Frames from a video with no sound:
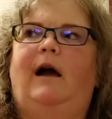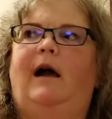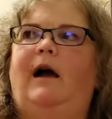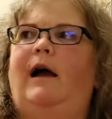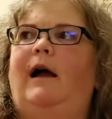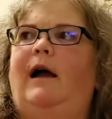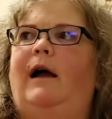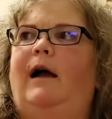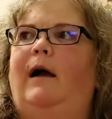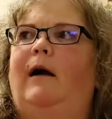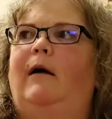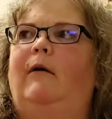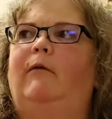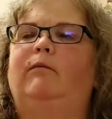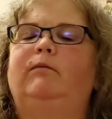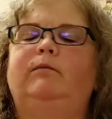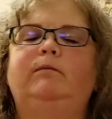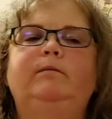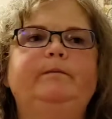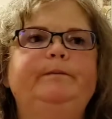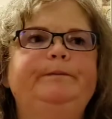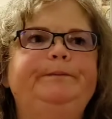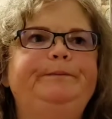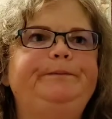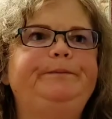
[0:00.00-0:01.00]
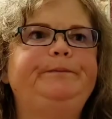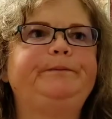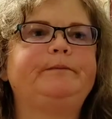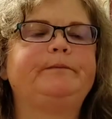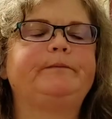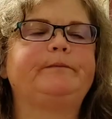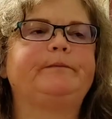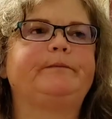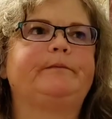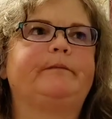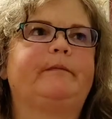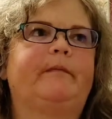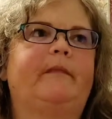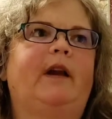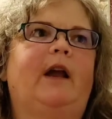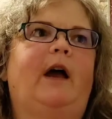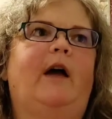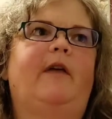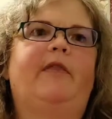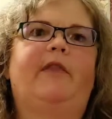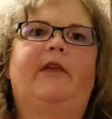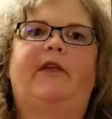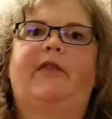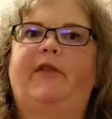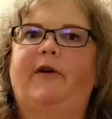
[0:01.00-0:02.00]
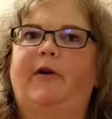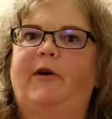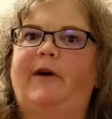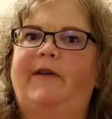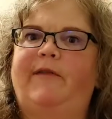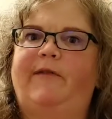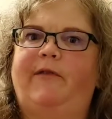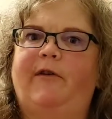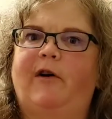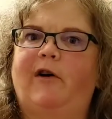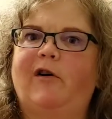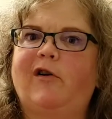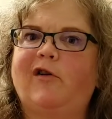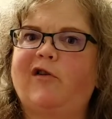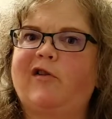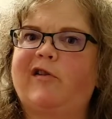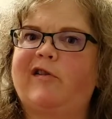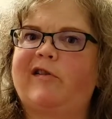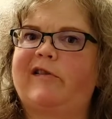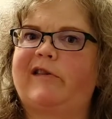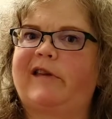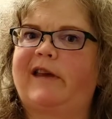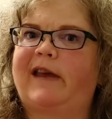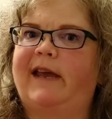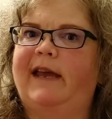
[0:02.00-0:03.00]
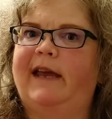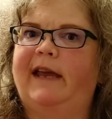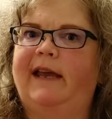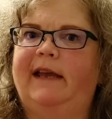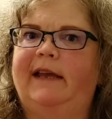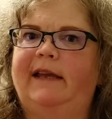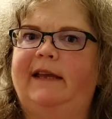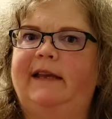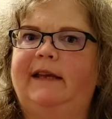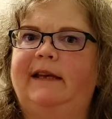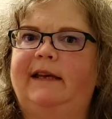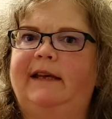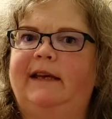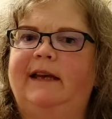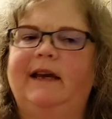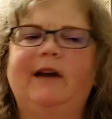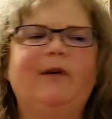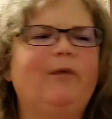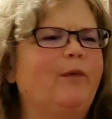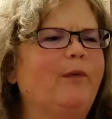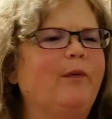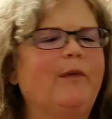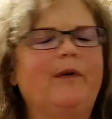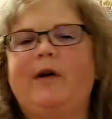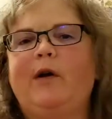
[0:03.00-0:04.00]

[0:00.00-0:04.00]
on the 31st, and it